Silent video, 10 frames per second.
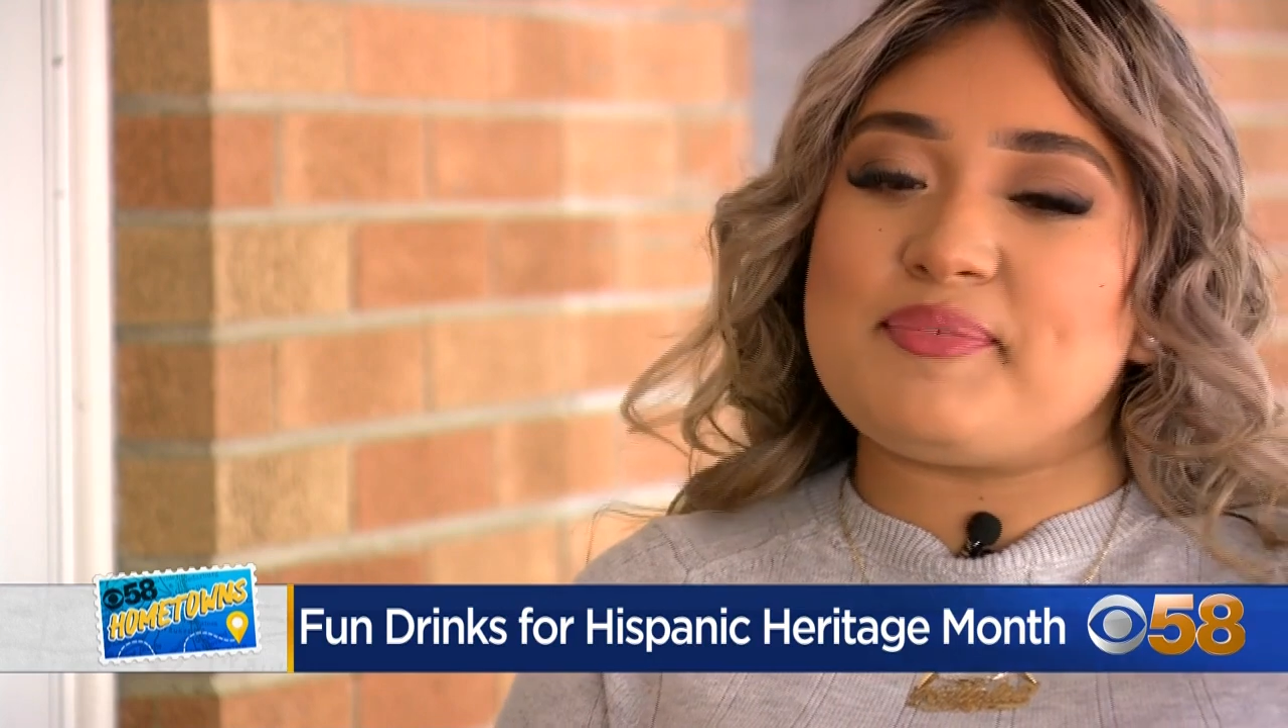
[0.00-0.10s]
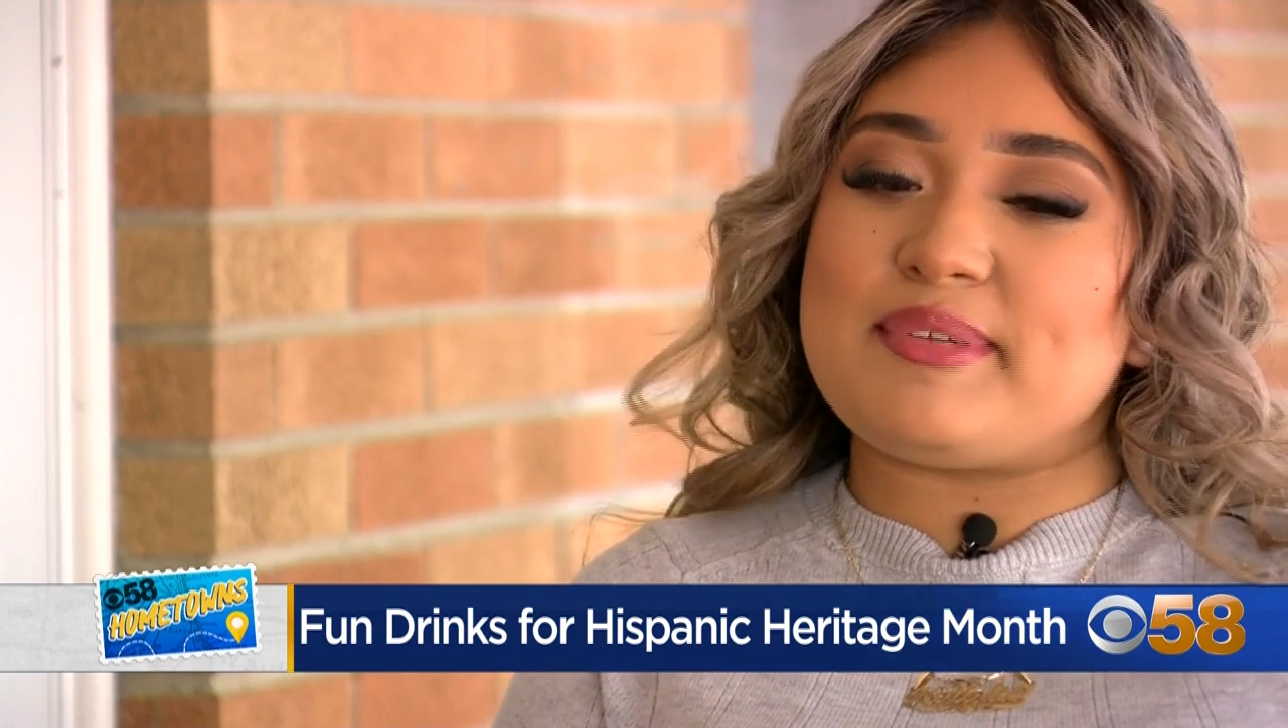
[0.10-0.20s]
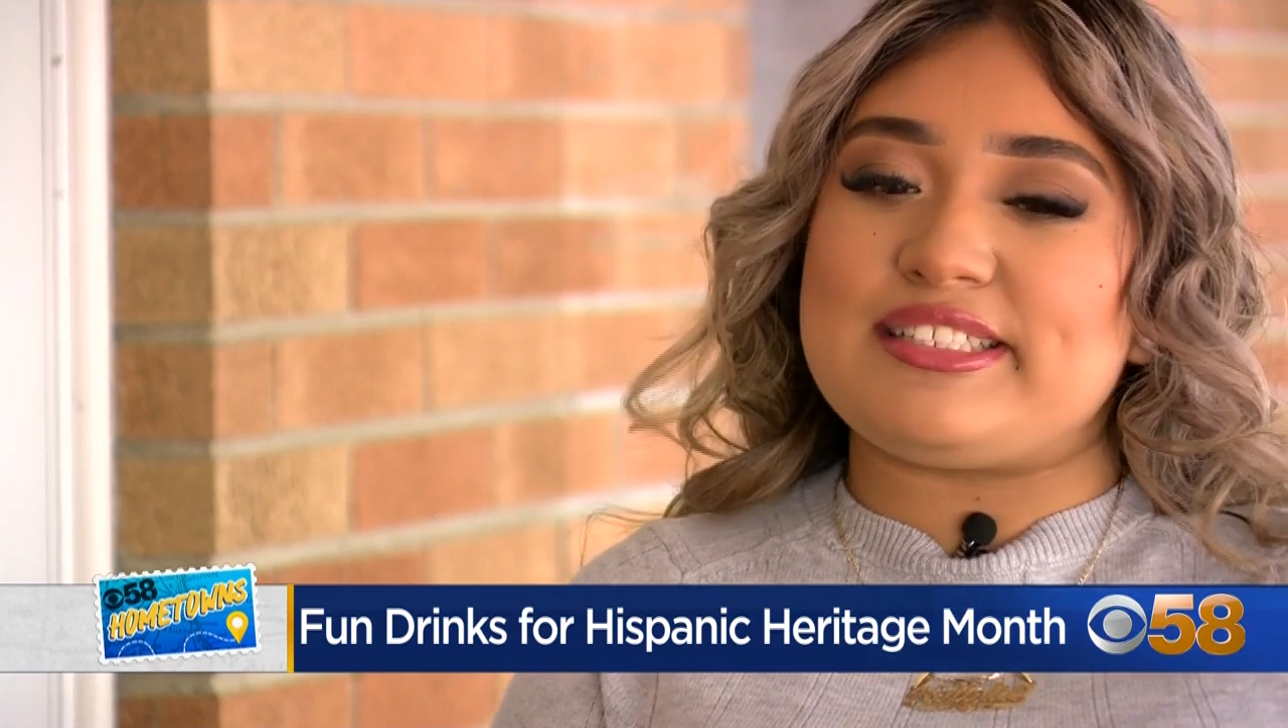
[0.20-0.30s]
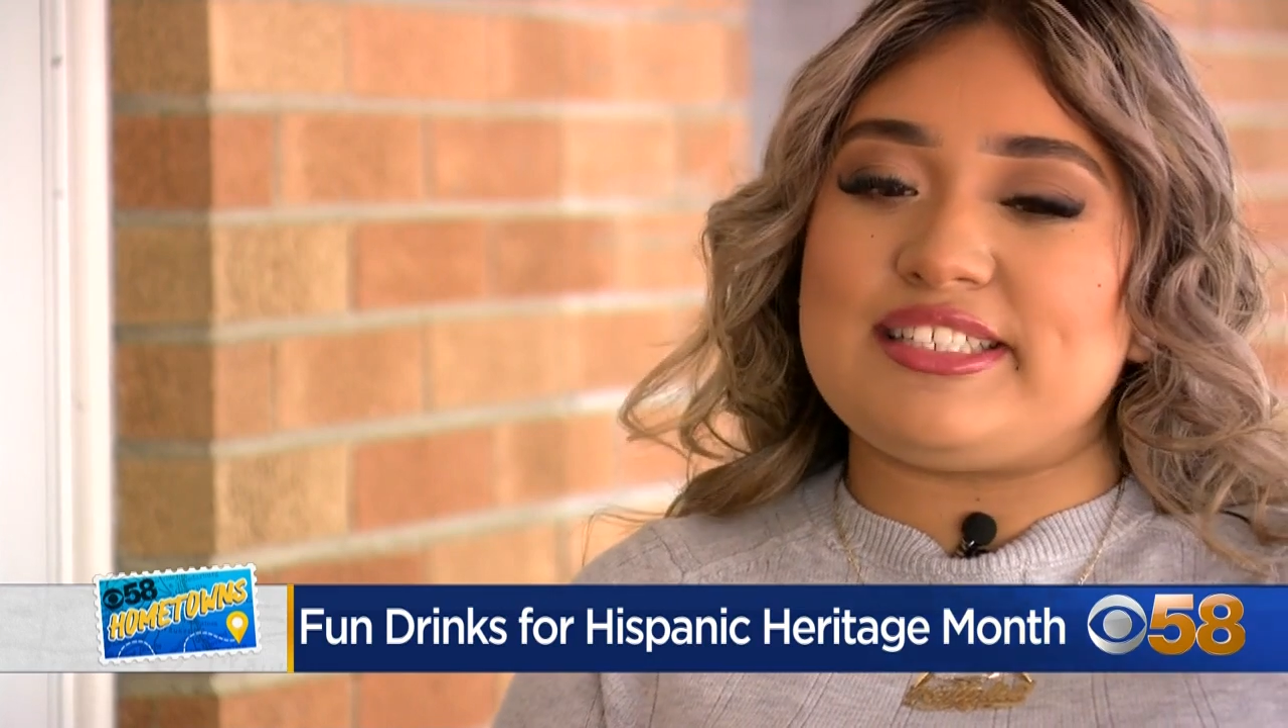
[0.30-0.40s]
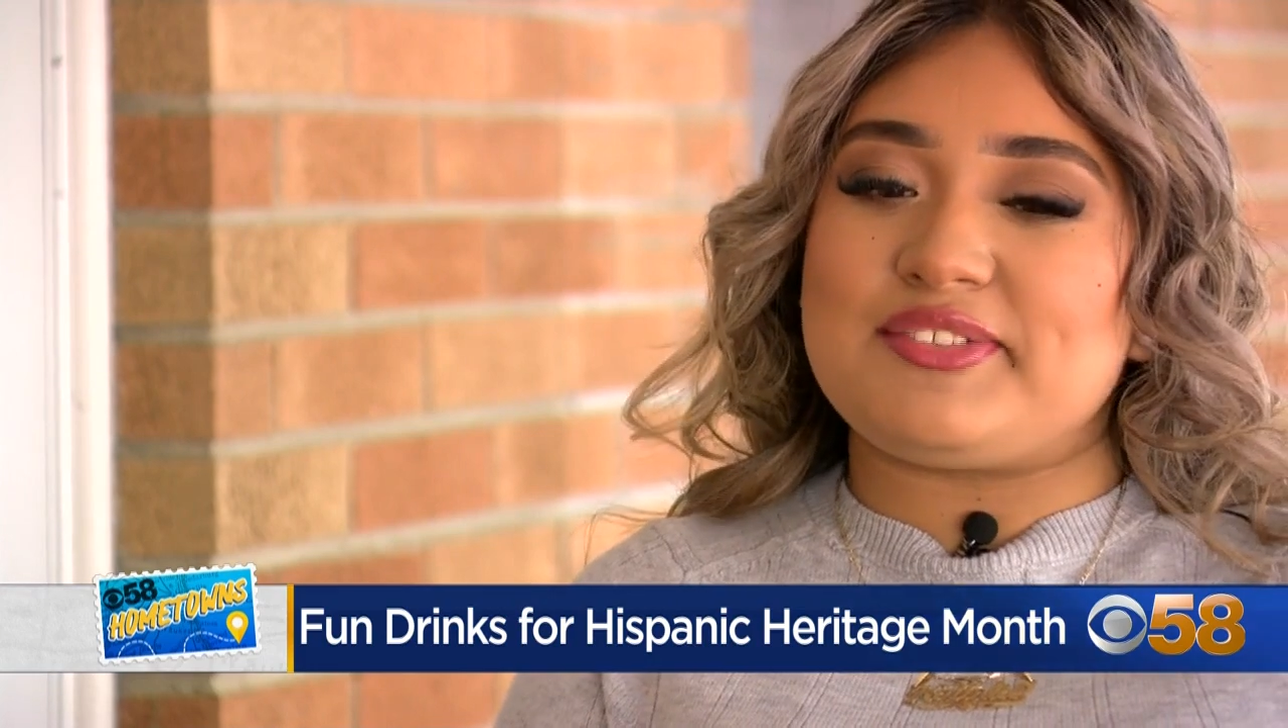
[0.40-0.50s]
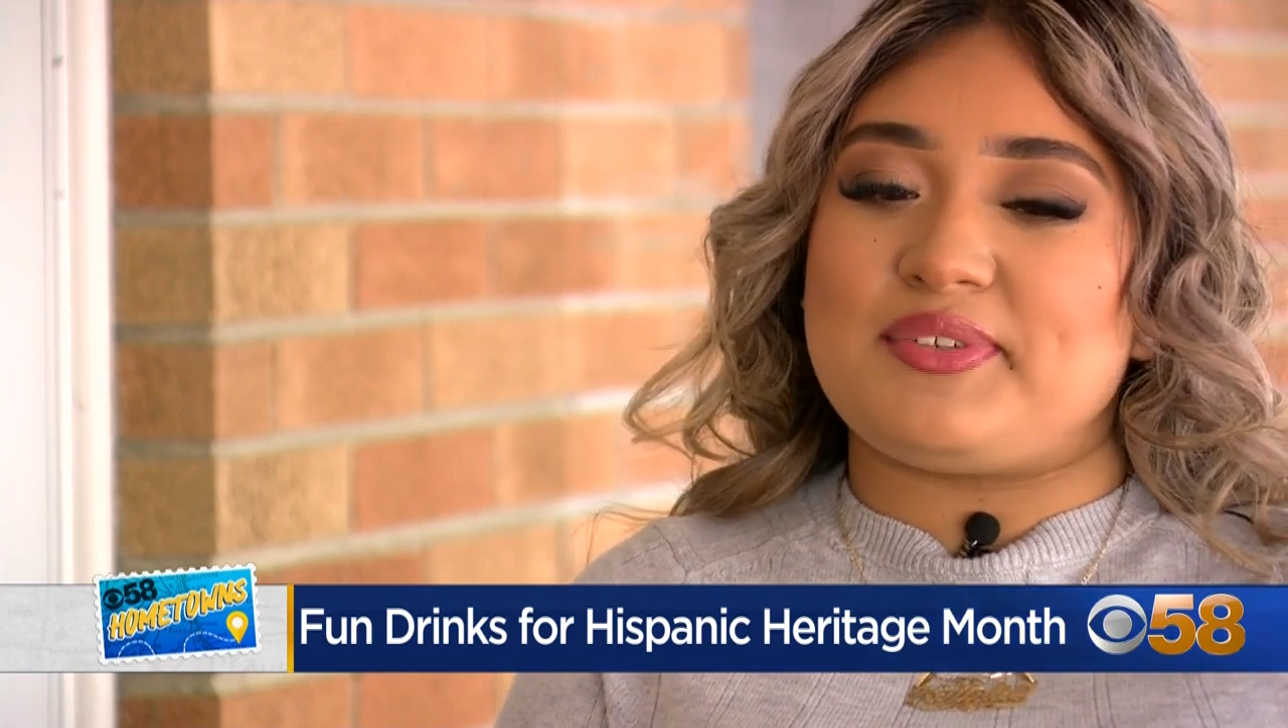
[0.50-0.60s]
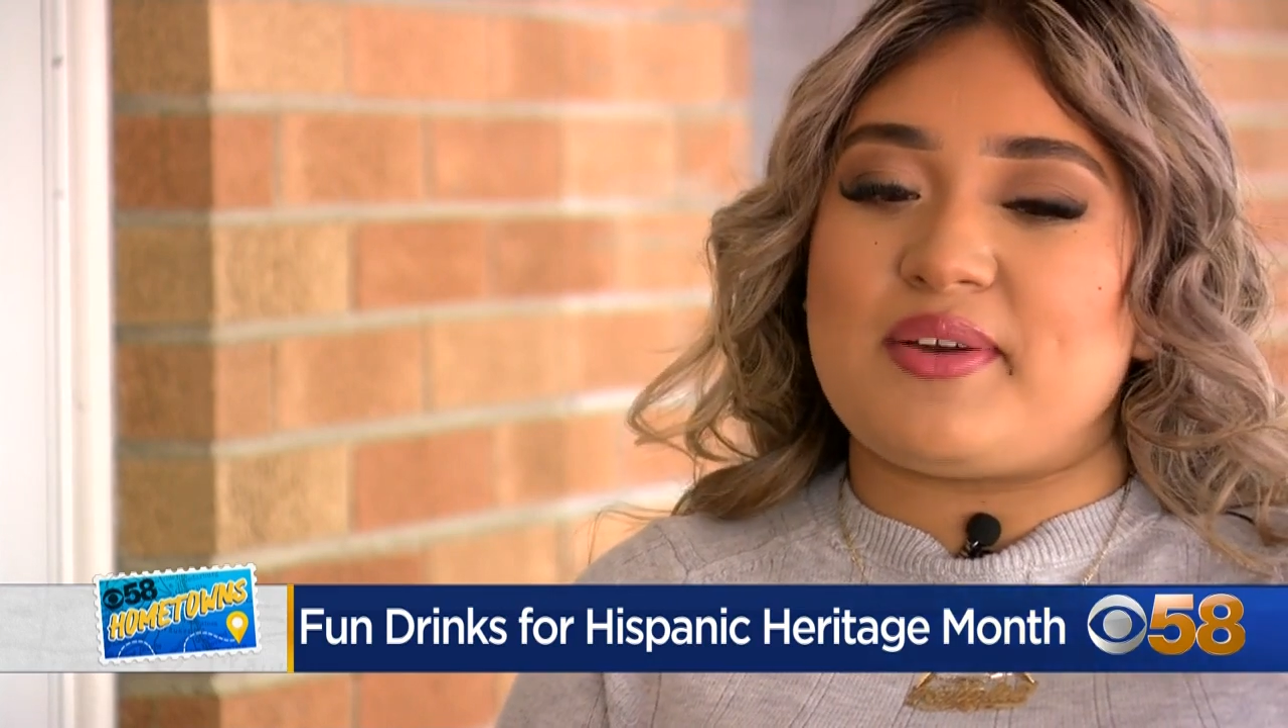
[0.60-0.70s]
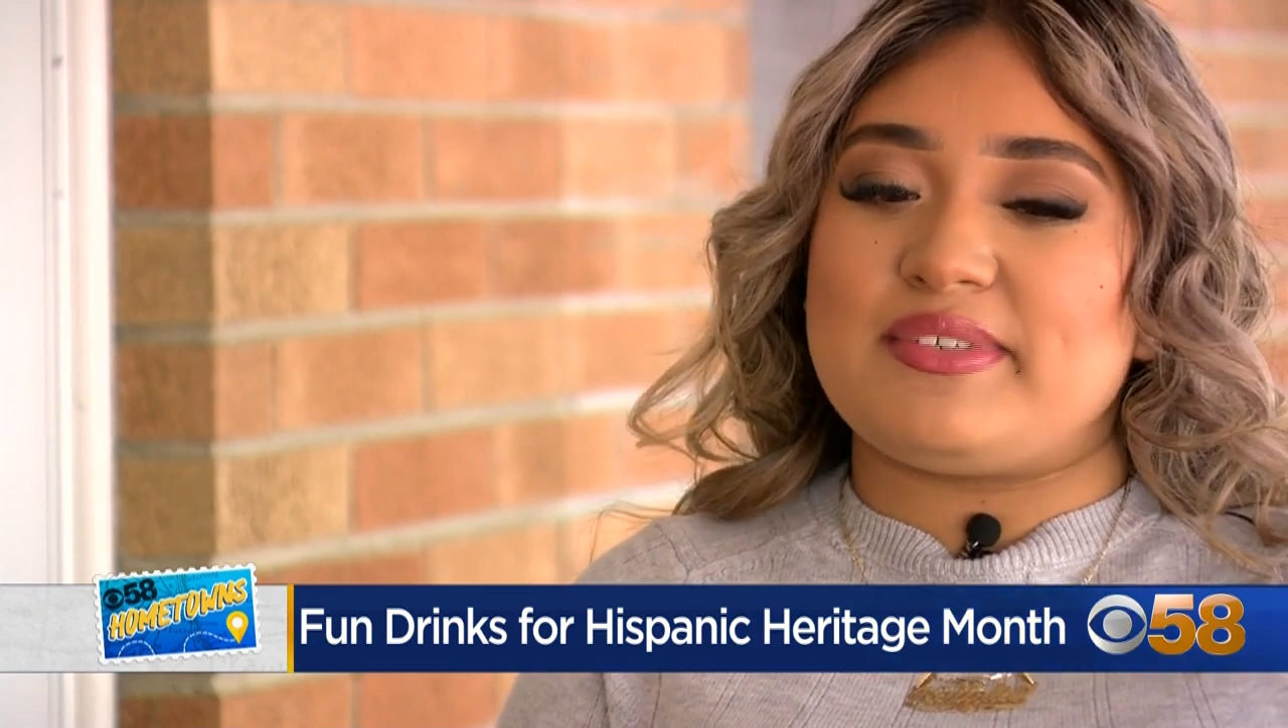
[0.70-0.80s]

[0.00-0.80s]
the business when I